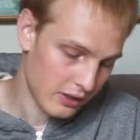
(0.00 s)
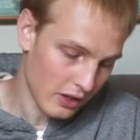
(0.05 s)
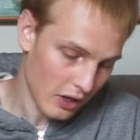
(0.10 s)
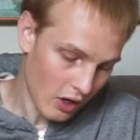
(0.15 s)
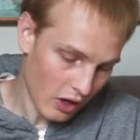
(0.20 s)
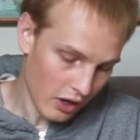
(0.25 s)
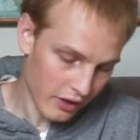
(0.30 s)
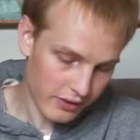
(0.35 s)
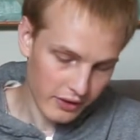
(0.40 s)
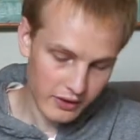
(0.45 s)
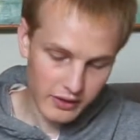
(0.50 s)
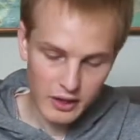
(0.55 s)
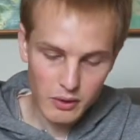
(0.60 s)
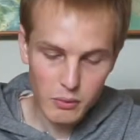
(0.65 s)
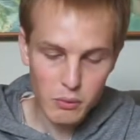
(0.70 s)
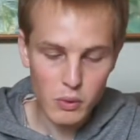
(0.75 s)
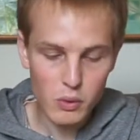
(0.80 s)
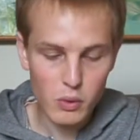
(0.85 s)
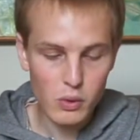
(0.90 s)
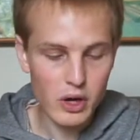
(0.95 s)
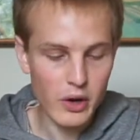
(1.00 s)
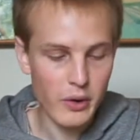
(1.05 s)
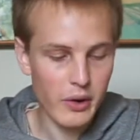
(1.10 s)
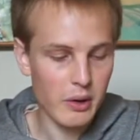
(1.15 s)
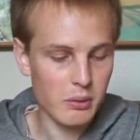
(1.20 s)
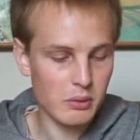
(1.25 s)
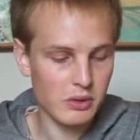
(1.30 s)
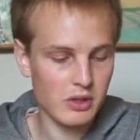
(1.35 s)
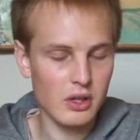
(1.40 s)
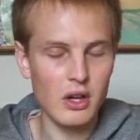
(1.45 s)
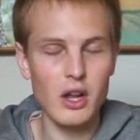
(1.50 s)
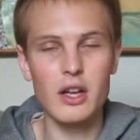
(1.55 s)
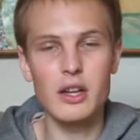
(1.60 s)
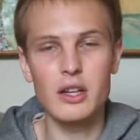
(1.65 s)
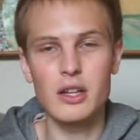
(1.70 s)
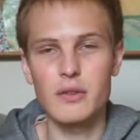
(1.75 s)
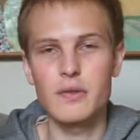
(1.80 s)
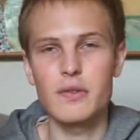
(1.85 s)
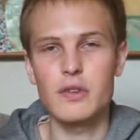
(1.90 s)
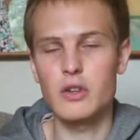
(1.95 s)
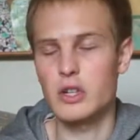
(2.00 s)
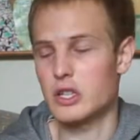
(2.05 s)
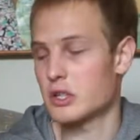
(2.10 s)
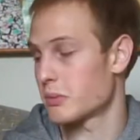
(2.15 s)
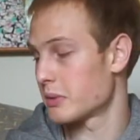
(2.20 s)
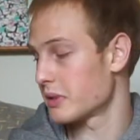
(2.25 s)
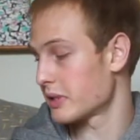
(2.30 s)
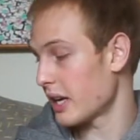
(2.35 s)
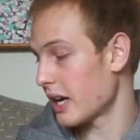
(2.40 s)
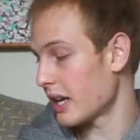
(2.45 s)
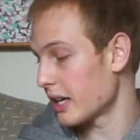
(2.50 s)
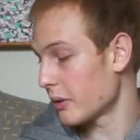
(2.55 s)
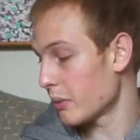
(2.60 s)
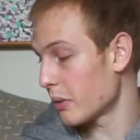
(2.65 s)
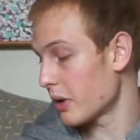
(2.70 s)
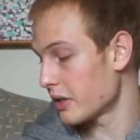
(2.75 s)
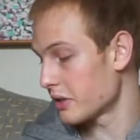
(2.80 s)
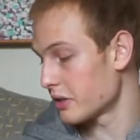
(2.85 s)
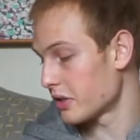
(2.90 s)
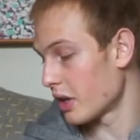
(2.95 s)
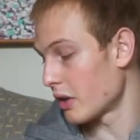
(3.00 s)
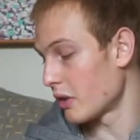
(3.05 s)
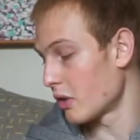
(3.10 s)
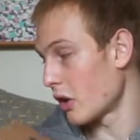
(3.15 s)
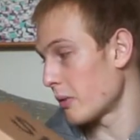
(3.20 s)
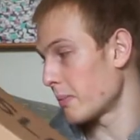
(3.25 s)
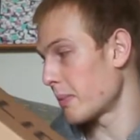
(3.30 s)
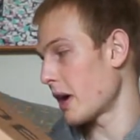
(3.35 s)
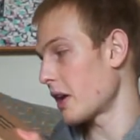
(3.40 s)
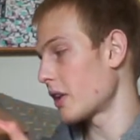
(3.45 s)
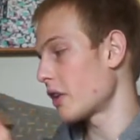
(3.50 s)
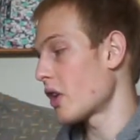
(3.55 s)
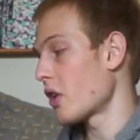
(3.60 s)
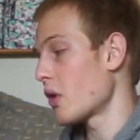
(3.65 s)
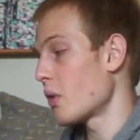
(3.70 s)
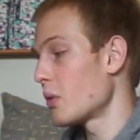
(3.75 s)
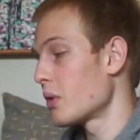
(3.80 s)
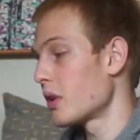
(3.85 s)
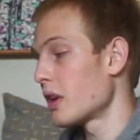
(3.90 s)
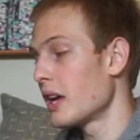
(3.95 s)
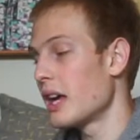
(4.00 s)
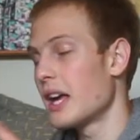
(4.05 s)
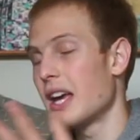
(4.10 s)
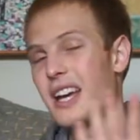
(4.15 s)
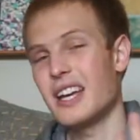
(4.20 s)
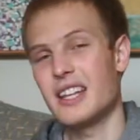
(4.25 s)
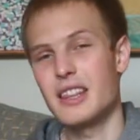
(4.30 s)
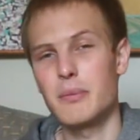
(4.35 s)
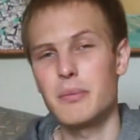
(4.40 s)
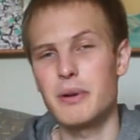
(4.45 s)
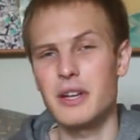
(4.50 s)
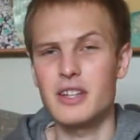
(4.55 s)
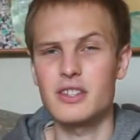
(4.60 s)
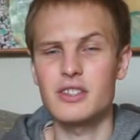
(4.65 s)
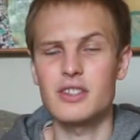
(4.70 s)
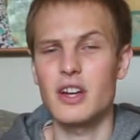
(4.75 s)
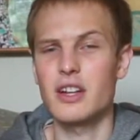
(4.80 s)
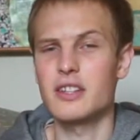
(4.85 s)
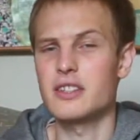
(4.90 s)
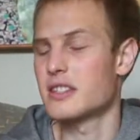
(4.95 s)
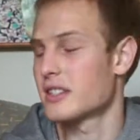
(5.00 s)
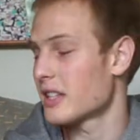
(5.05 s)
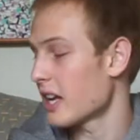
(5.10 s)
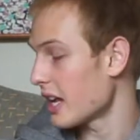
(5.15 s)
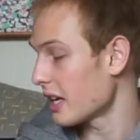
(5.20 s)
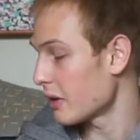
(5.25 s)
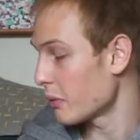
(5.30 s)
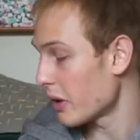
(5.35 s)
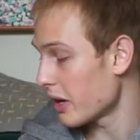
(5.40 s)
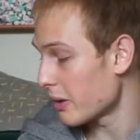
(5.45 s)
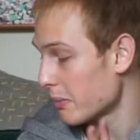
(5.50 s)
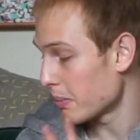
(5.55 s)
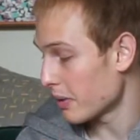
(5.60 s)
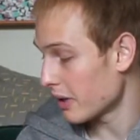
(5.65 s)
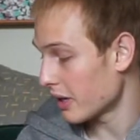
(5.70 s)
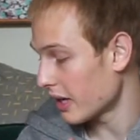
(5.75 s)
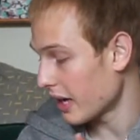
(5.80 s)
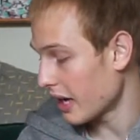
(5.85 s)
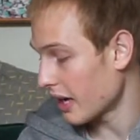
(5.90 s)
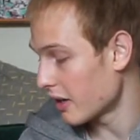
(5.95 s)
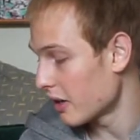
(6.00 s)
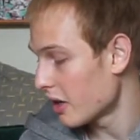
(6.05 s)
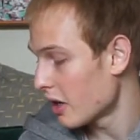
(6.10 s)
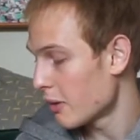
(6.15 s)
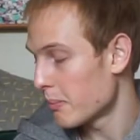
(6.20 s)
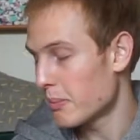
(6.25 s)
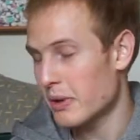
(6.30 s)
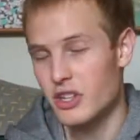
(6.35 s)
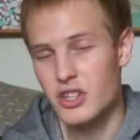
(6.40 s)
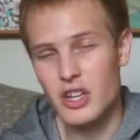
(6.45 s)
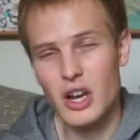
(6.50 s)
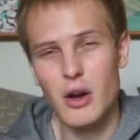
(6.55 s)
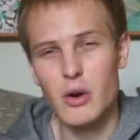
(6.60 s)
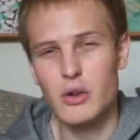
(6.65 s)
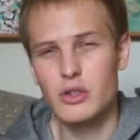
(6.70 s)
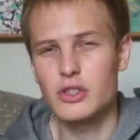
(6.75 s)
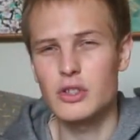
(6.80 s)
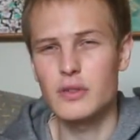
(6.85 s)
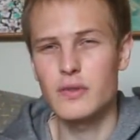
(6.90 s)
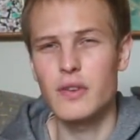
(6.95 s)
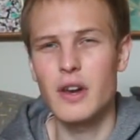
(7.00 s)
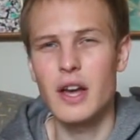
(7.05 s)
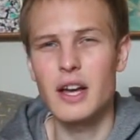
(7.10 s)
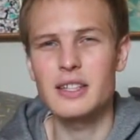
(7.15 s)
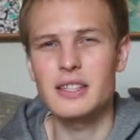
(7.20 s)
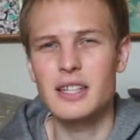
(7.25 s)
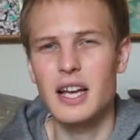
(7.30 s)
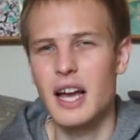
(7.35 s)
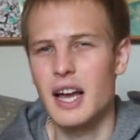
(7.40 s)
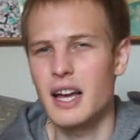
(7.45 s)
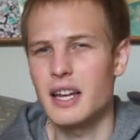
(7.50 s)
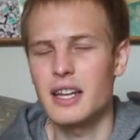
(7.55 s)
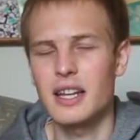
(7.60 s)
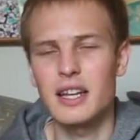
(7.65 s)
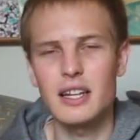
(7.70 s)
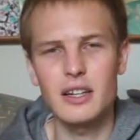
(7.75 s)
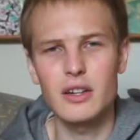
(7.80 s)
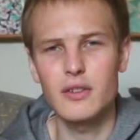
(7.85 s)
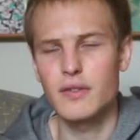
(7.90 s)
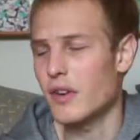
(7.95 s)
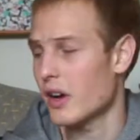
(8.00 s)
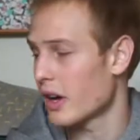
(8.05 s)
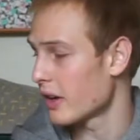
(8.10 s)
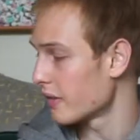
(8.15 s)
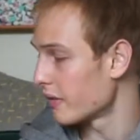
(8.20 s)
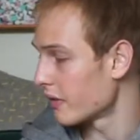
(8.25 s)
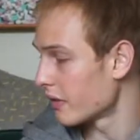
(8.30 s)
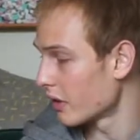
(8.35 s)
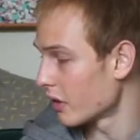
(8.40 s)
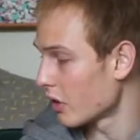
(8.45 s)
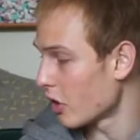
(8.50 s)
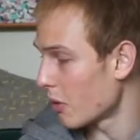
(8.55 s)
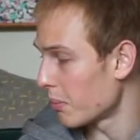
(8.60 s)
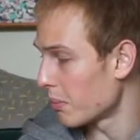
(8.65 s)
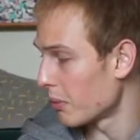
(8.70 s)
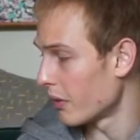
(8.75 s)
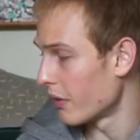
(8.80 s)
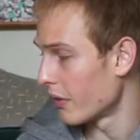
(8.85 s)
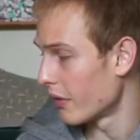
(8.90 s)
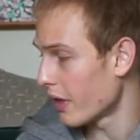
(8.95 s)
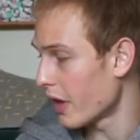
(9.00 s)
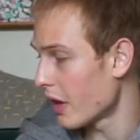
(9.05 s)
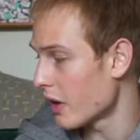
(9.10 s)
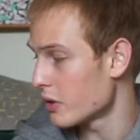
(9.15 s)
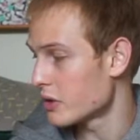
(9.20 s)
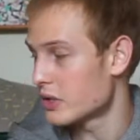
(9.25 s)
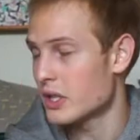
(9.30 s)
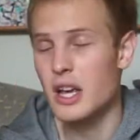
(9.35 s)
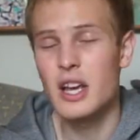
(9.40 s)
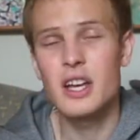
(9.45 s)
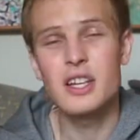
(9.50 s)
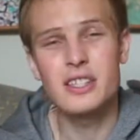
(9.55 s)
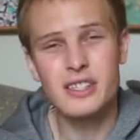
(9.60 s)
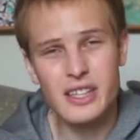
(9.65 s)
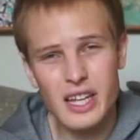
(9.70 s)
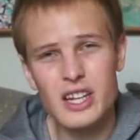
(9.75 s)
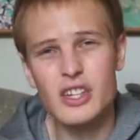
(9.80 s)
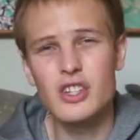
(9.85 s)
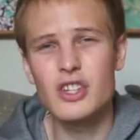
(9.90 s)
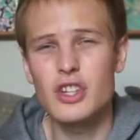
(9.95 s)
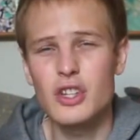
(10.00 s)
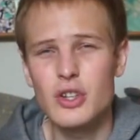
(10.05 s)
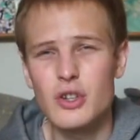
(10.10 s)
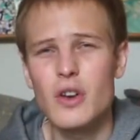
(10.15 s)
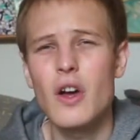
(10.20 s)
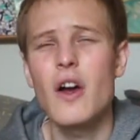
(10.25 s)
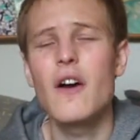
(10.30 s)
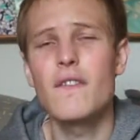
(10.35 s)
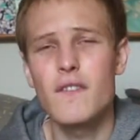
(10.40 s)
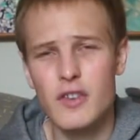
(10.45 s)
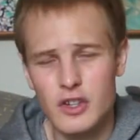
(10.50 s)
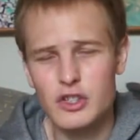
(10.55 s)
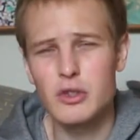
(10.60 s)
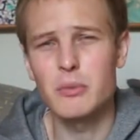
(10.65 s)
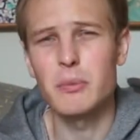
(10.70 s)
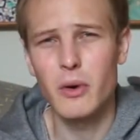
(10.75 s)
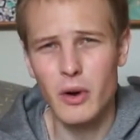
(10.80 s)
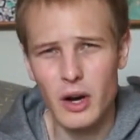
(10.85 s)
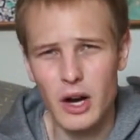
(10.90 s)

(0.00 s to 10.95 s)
I think they will go up slightly for Christmas anyway, so not a bad haul in the bigger sizes anyway, but again, big shout out to Flex and Ignify for the cop on those. Stay tuned for some more